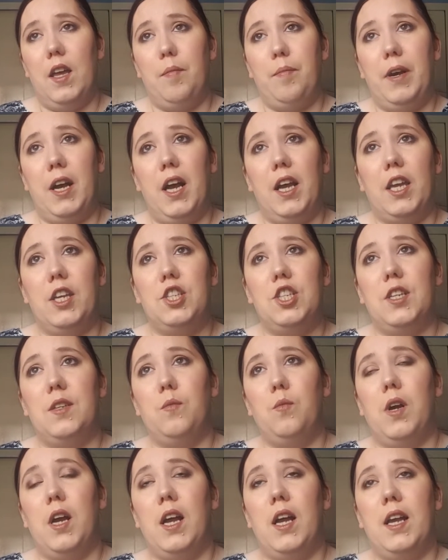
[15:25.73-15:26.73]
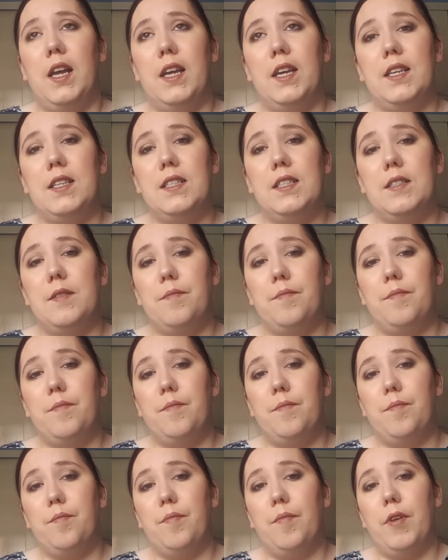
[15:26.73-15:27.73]
Packaging wise,
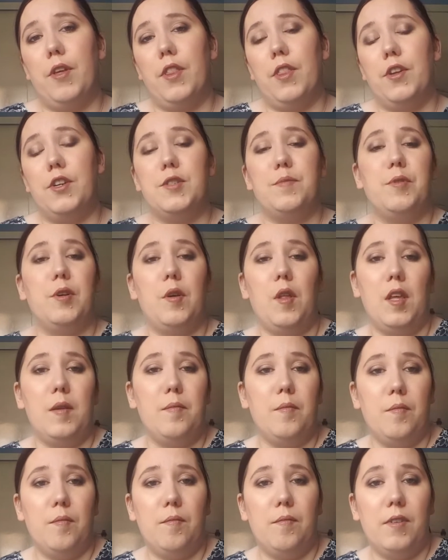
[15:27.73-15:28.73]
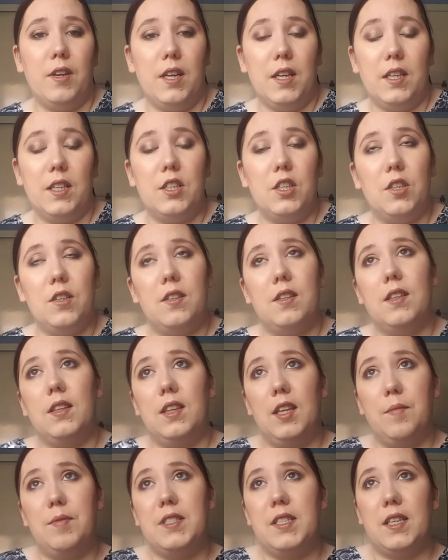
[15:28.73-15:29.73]
there's probably
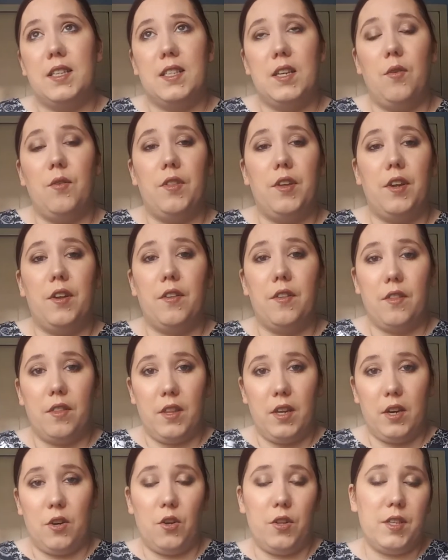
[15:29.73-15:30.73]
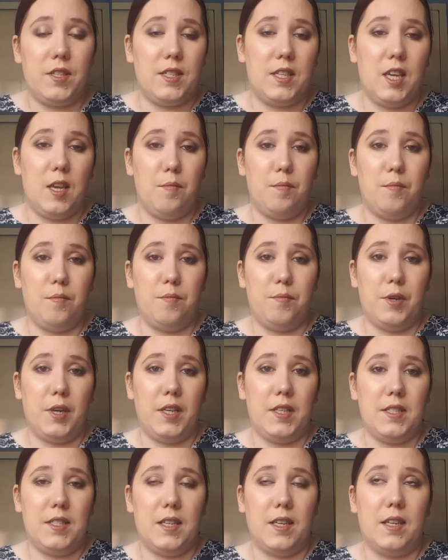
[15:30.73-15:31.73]
lipsticks out there that are on the same
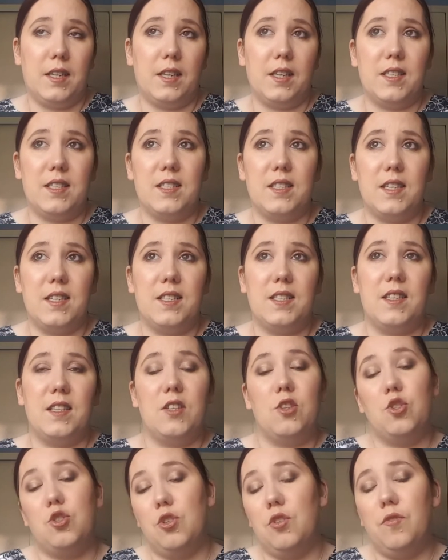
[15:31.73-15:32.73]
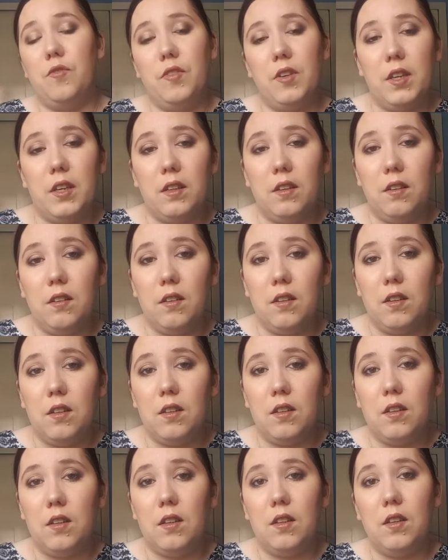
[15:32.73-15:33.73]
price tag as this that do feel
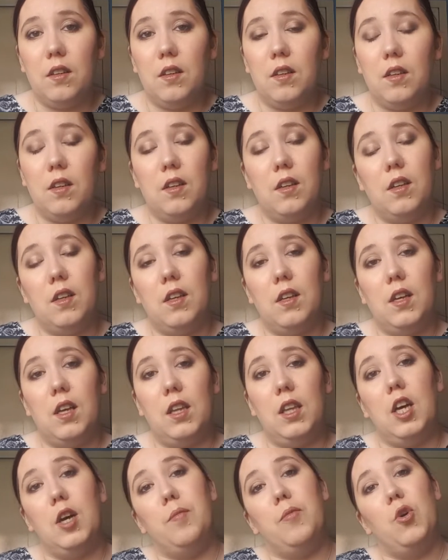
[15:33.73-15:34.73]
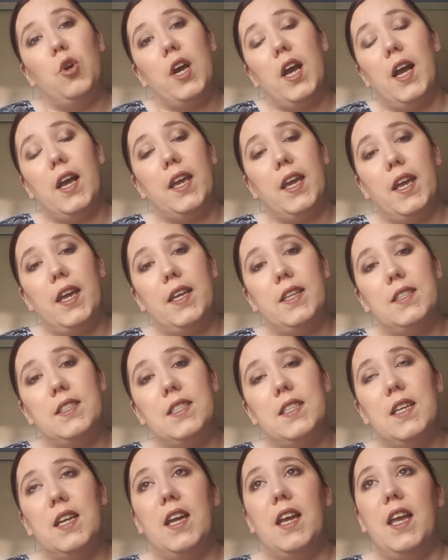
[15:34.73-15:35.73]
a little more high
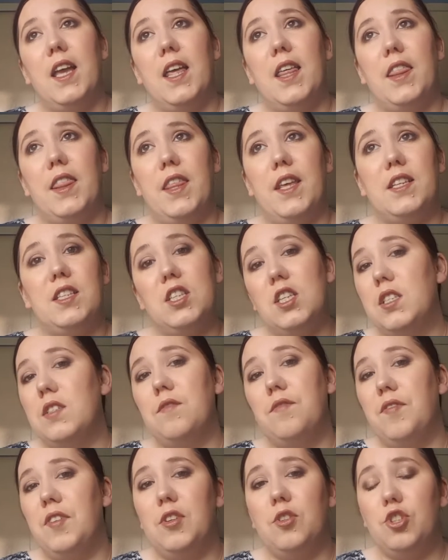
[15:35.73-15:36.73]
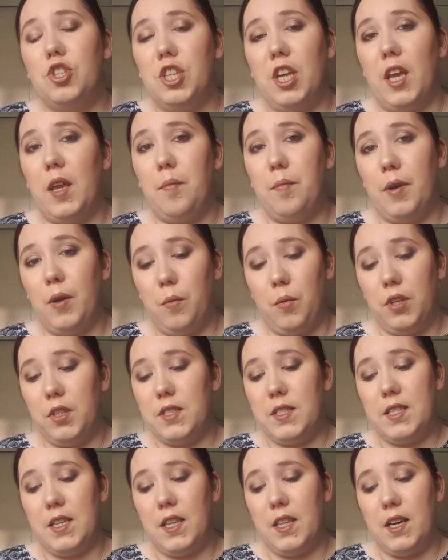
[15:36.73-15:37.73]
end. This doesn't feel cheap, I wouldn't
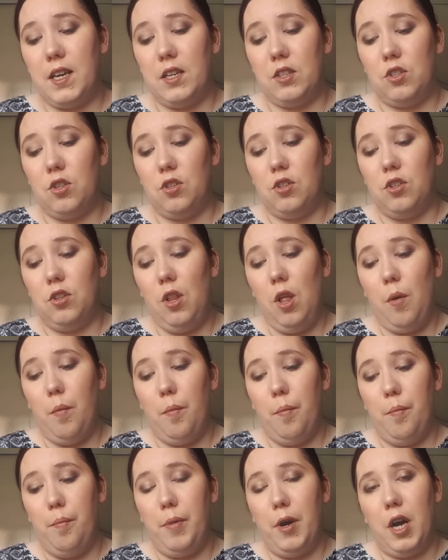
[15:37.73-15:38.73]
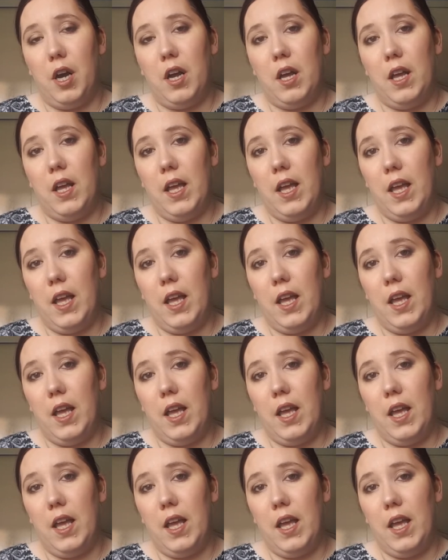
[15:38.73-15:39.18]
say that at all, but